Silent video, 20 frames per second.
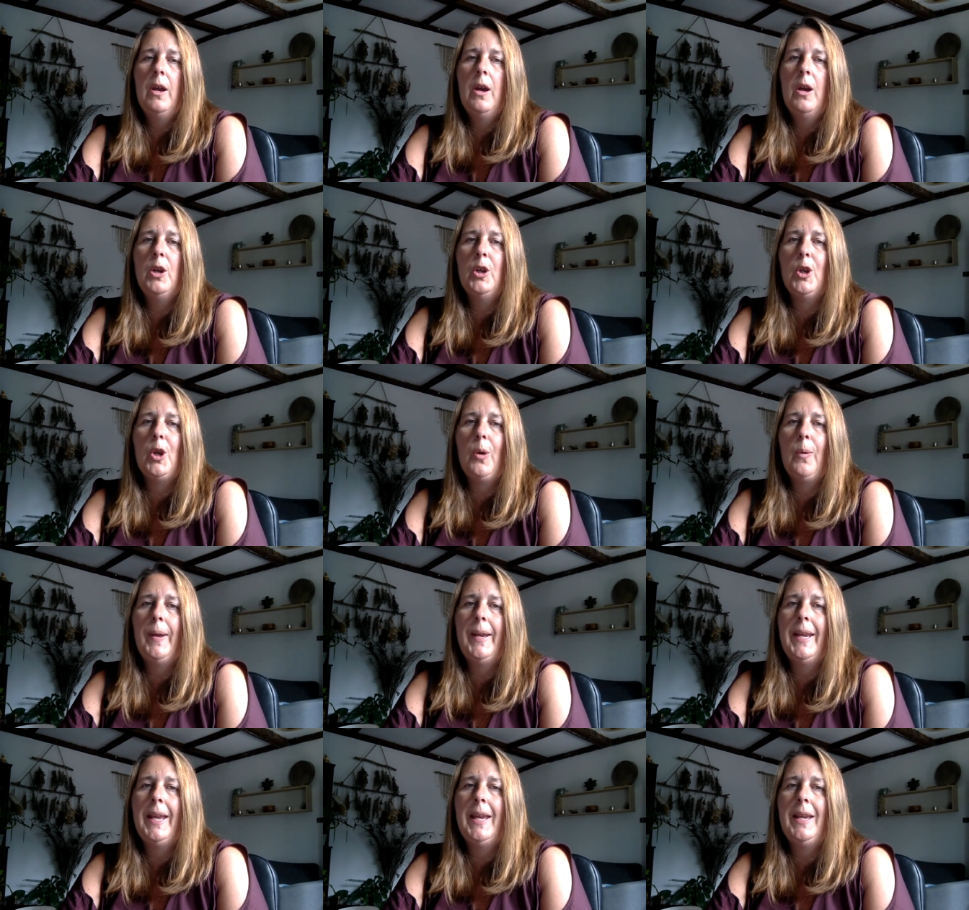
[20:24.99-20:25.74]
and
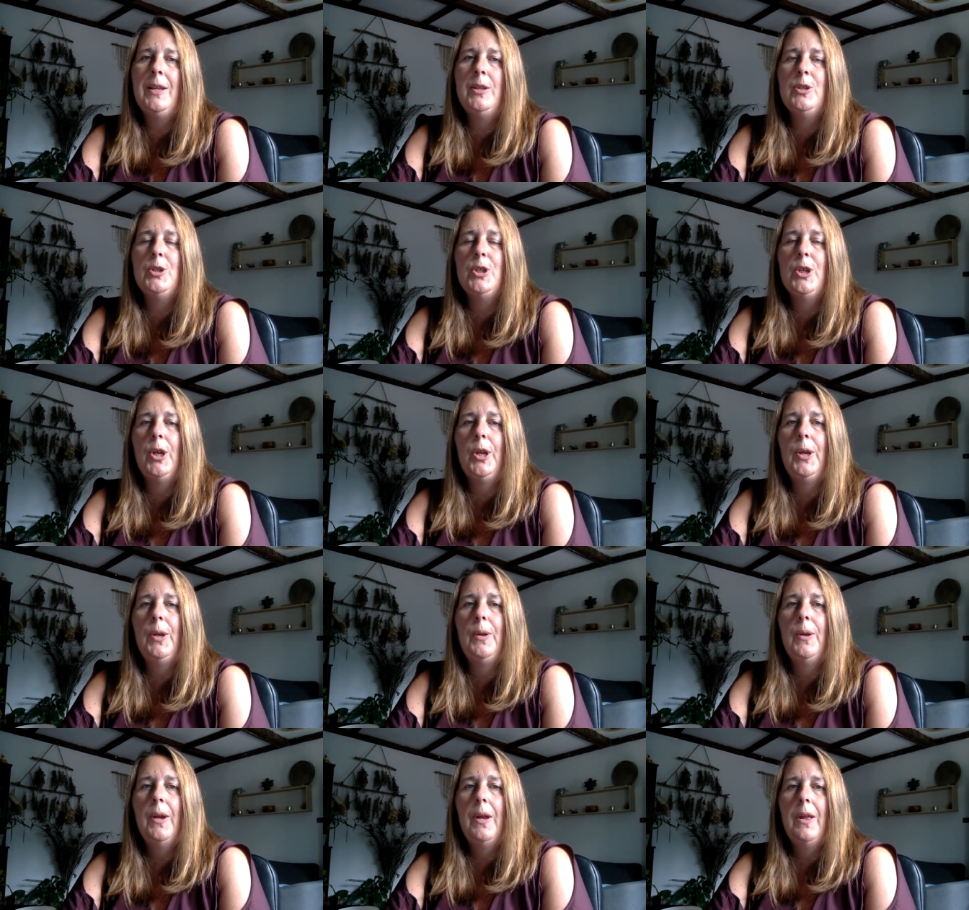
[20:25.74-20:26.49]
going
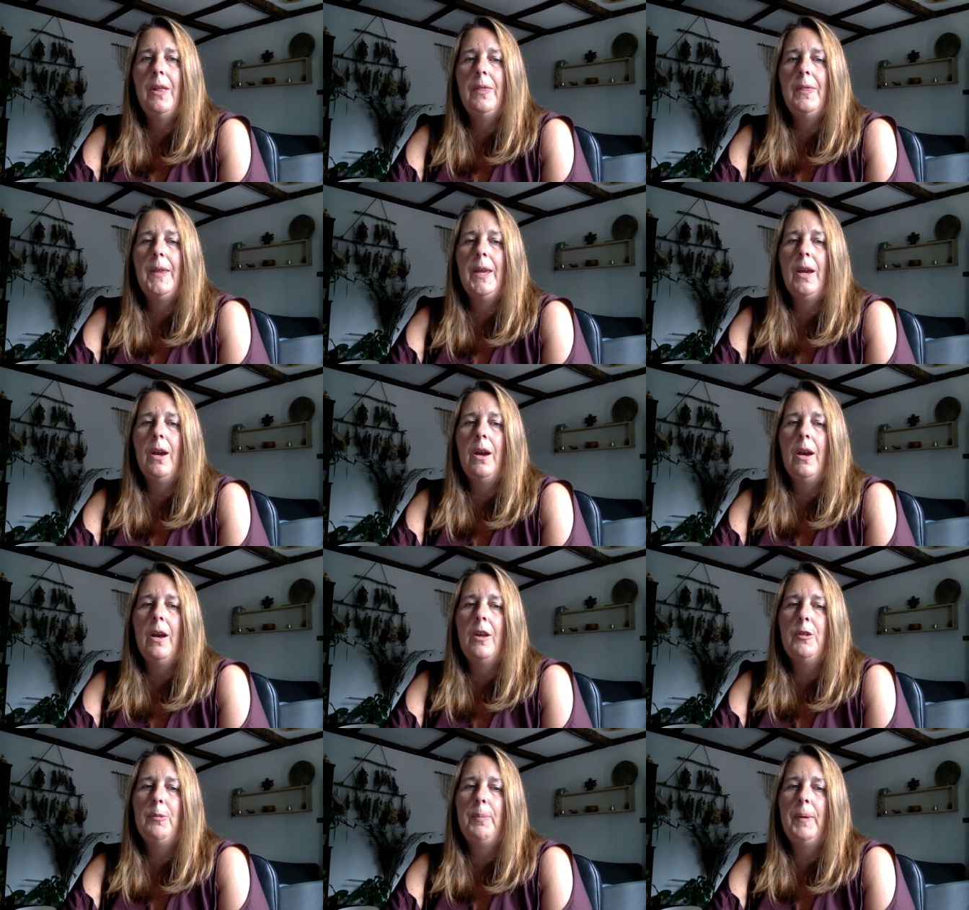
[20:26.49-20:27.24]
into the
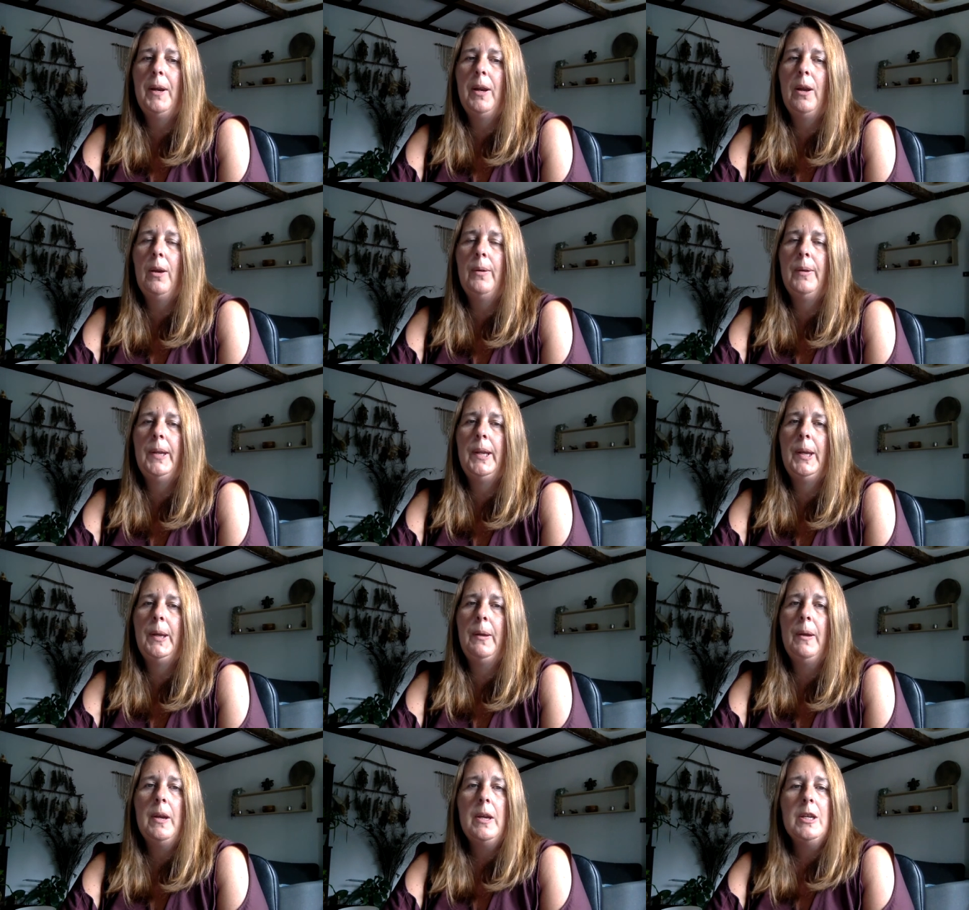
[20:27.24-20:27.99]
earth below
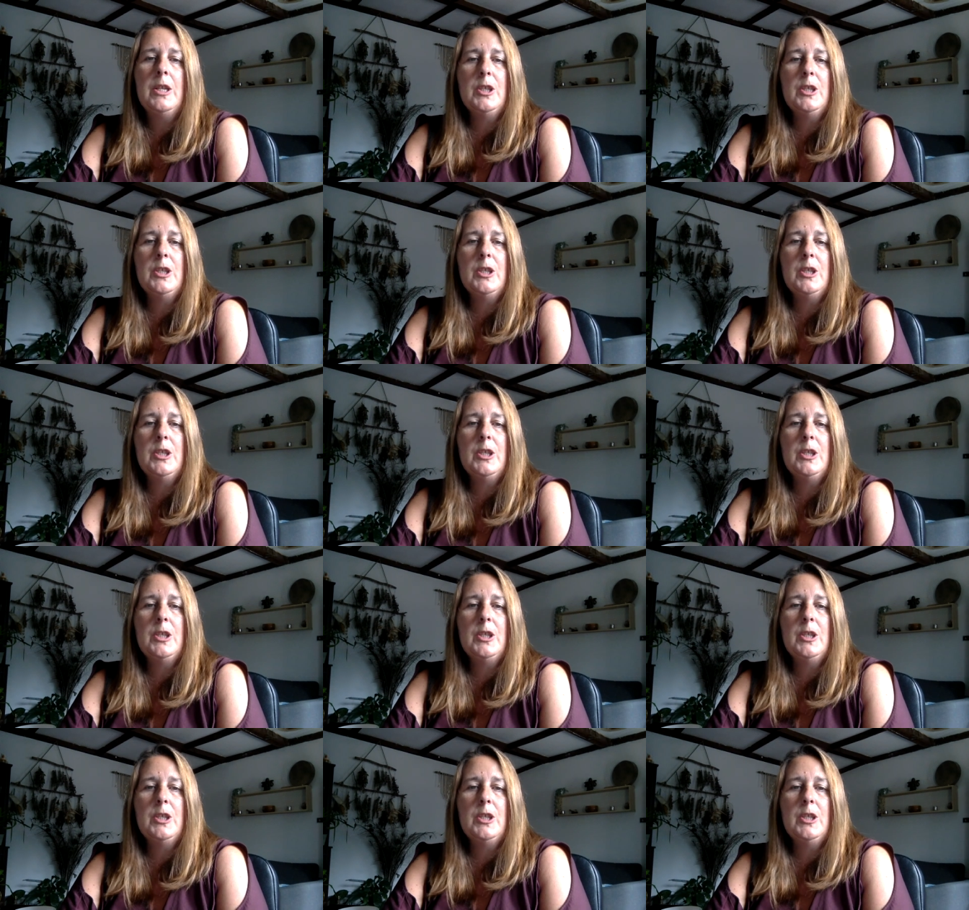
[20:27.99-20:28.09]
you,